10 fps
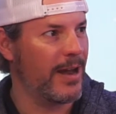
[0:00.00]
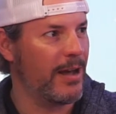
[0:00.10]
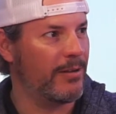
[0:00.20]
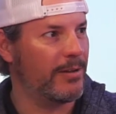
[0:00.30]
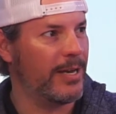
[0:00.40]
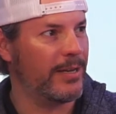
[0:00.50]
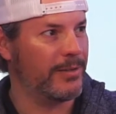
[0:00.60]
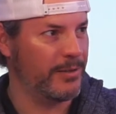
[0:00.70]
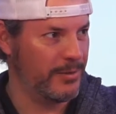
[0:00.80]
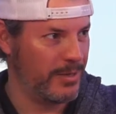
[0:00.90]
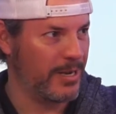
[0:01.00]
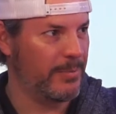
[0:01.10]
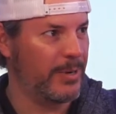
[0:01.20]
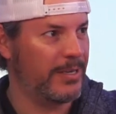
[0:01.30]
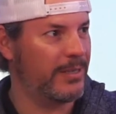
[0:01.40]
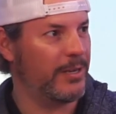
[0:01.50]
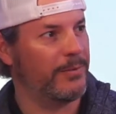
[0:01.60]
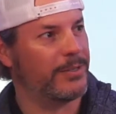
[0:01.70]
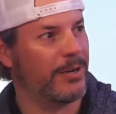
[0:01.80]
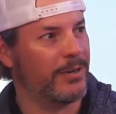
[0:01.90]
now. And the companies that
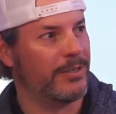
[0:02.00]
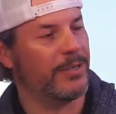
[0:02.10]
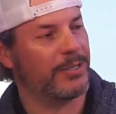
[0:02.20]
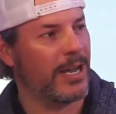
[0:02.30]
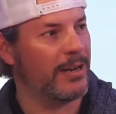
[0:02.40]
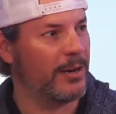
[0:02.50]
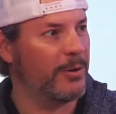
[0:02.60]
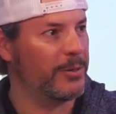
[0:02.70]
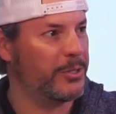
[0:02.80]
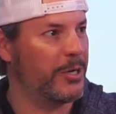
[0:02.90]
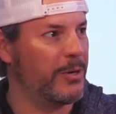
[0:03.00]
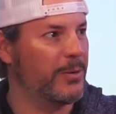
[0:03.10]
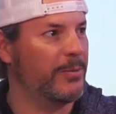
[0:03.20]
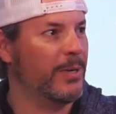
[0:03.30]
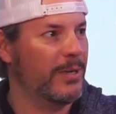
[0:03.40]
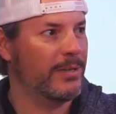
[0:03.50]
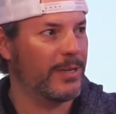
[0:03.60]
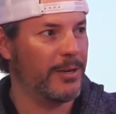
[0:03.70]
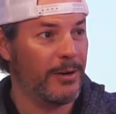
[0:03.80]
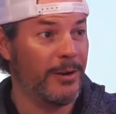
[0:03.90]
you've started just kind of go to show
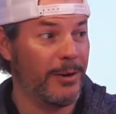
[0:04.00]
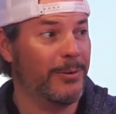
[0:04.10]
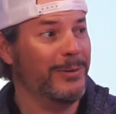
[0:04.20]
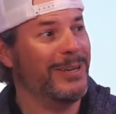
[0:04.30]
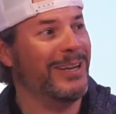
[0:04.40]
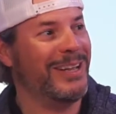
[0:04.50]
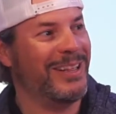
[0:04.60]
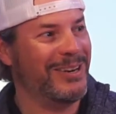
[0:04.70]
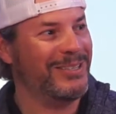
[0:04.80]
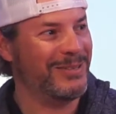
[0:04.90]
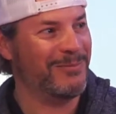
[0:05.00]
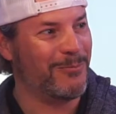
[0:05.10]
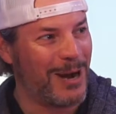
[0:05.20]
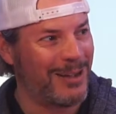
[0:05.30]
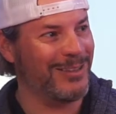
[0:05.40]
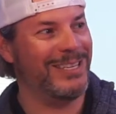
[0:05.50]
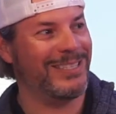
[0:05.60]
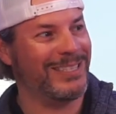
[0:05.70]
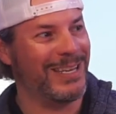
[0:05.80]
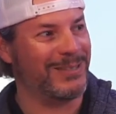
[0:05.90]
that, no, there's some wildly
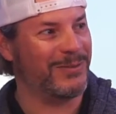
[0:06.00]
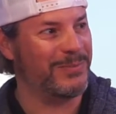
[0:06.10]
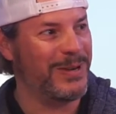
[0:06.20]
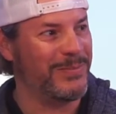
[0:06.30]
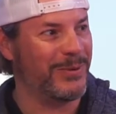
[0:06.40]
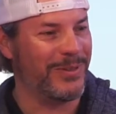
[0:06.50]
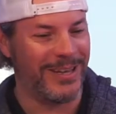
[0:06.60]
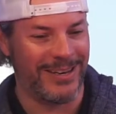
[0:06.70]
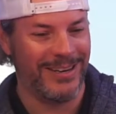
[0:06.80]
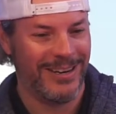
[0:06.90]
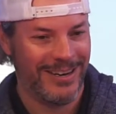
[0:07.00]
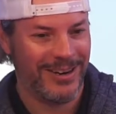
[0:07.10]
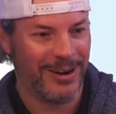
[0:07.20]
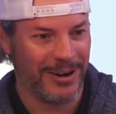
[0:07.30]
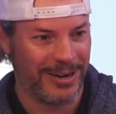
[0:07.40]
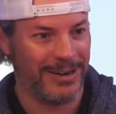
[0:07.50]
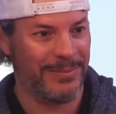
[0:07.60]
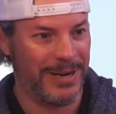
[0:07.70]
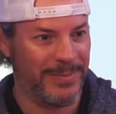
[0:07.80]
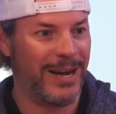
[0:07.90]
successful people that are going to
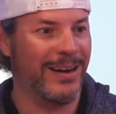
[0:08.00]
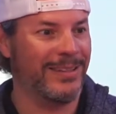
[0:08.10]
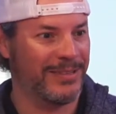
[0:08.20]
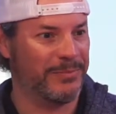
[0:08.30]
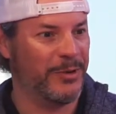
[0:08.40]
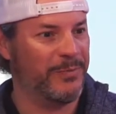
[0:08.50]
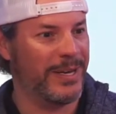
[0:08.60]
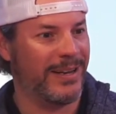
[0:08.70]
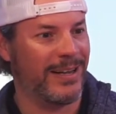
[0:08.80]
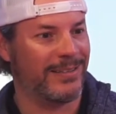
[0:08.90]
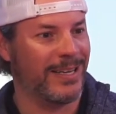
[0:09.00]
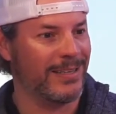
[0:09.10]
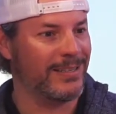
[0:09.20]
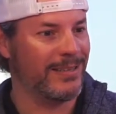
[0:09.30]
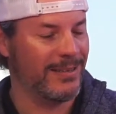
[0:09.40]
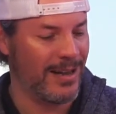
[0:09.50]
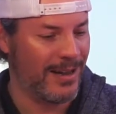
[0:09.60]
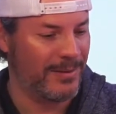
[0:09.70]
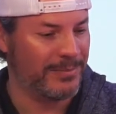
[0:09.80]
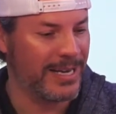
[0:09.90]
be behind this movement as things
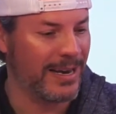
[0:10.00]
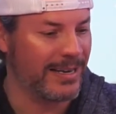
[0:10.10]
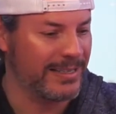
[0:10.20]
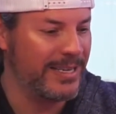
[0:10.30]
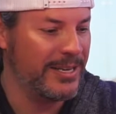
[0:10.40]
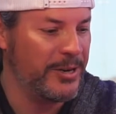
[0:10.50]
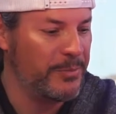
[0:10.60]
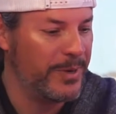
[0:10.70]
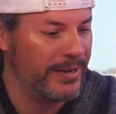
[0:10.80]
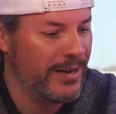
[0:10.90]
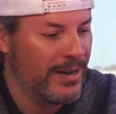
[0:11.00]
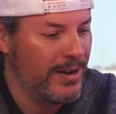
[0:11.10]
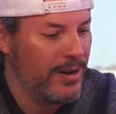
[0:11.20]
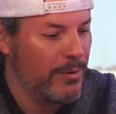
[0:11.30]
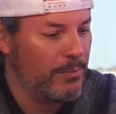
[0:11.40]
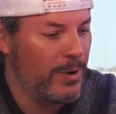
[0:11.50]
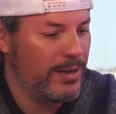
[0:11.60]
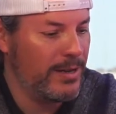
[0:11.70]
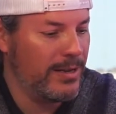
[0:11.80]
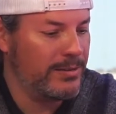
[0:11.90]
kind of continue. But
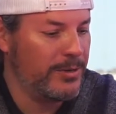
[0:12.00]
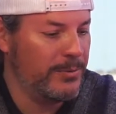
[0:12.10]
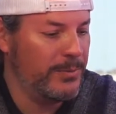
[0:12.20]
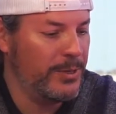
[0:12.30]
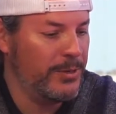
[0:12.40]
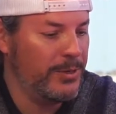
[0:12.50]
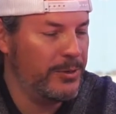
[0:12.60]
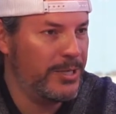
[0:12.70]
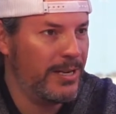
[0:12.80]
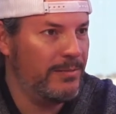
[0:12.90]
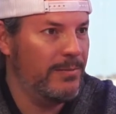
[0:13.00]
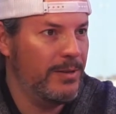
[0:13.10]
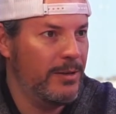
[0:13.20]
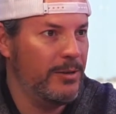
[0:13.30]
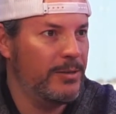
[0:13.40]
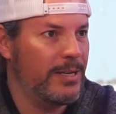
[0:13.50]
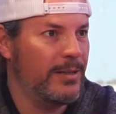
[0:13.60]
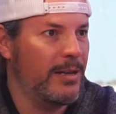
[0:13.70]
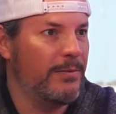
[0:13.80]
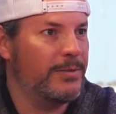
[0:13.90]
so you said
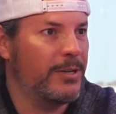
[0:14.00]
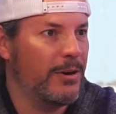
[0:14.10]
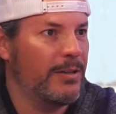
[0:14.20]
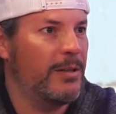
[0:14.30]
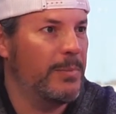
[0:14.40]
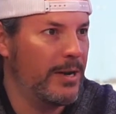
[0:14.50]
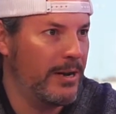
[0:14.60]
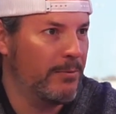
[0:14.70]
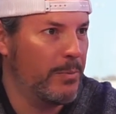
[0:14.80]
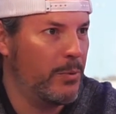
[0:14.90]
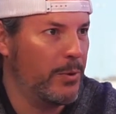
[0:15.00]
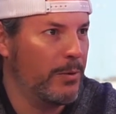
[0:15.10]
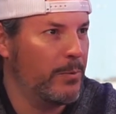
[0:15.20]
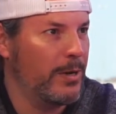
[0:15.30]
that you've started the Budding Report.